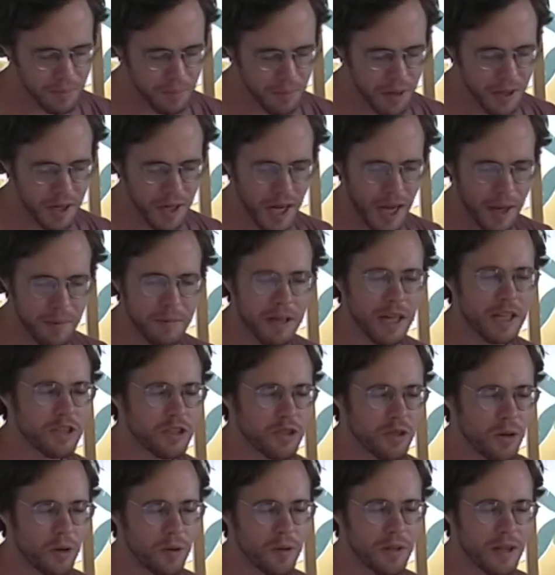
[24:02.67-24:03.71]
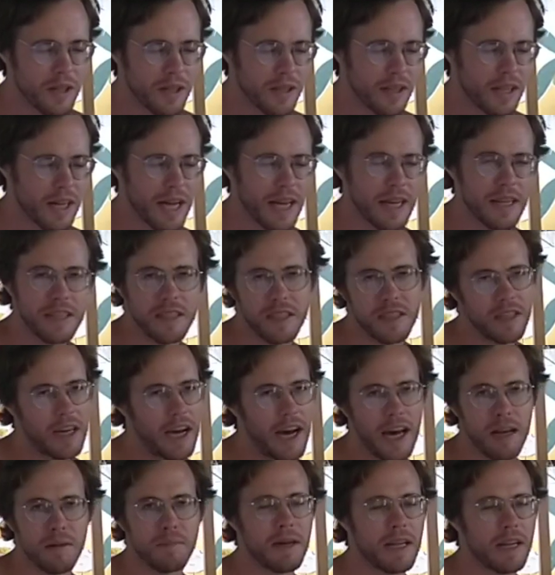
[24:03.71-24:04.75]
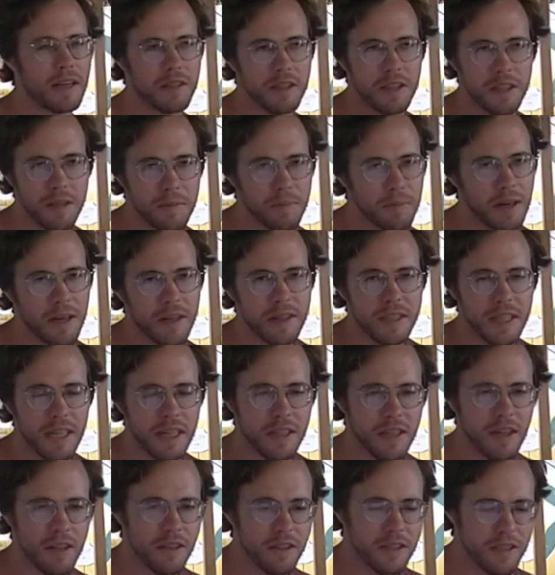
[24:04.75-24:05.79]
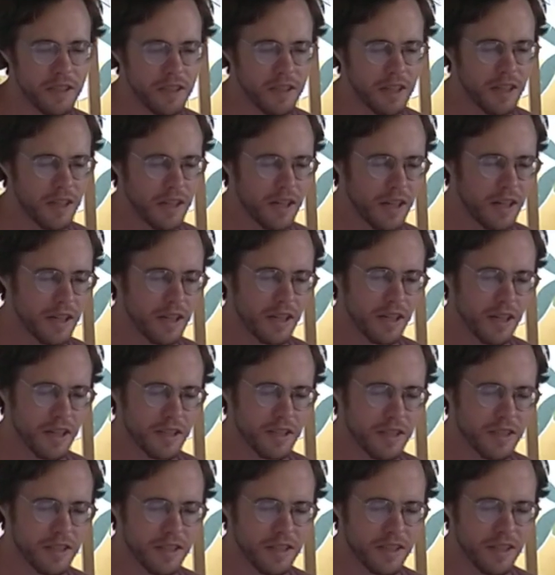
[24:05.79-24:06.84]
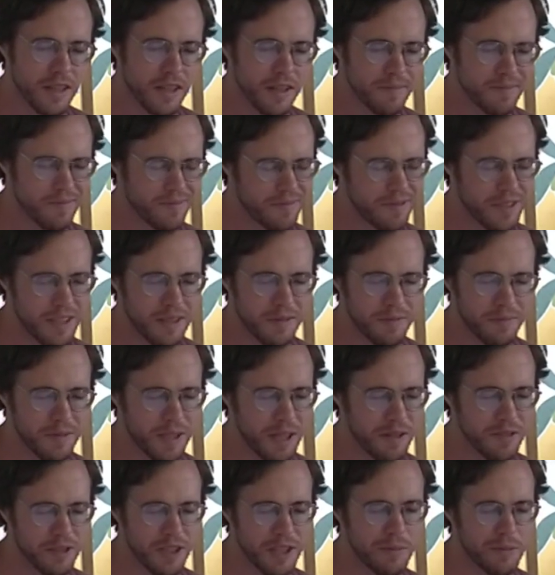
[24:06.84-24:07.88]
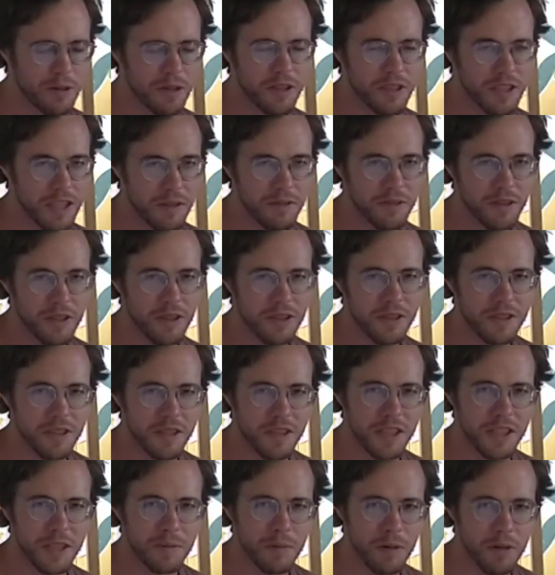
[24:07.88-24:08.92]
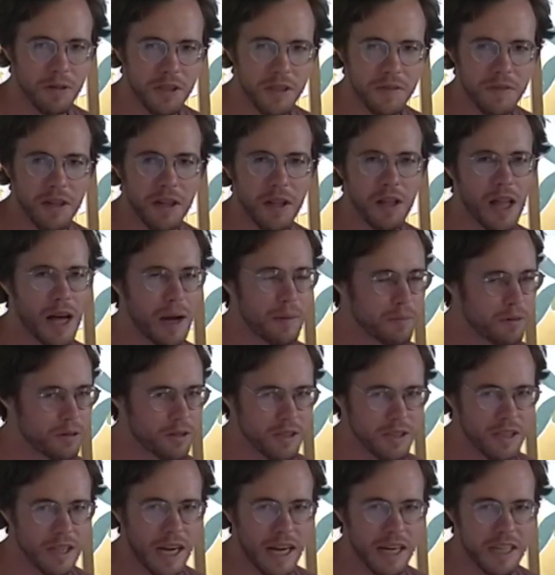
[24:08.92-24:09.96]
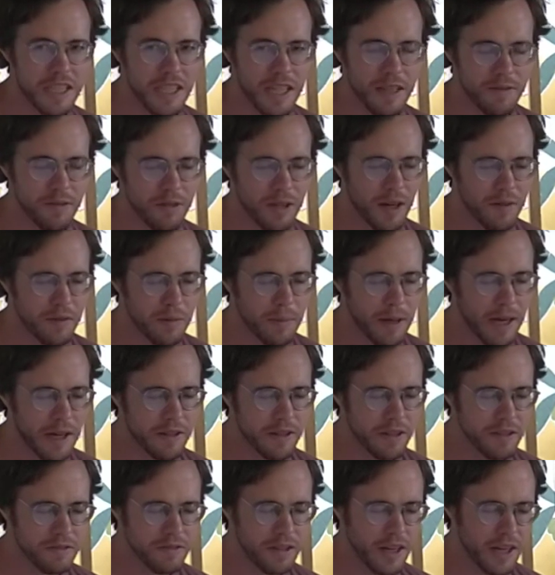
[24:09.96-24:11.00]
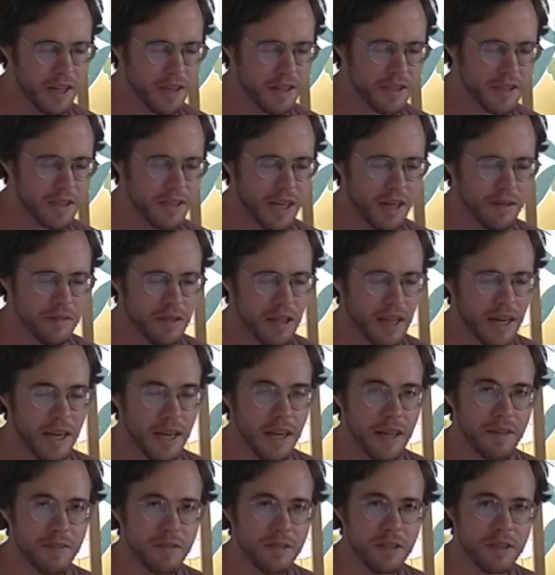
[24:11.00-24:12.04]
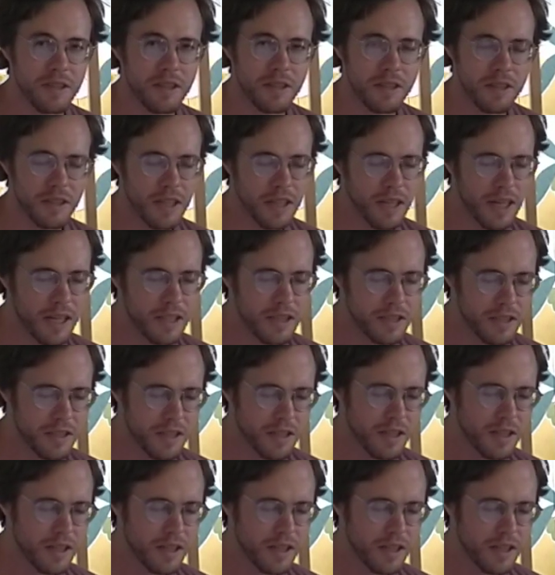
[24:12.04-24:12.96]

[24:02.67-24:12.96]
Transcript: But I'm not sold that Li-ion is automatically the better technology. It's definitely more difficult to dispose of and a lot more toxic if you have a battery fire to have Li-ion versus lead acid.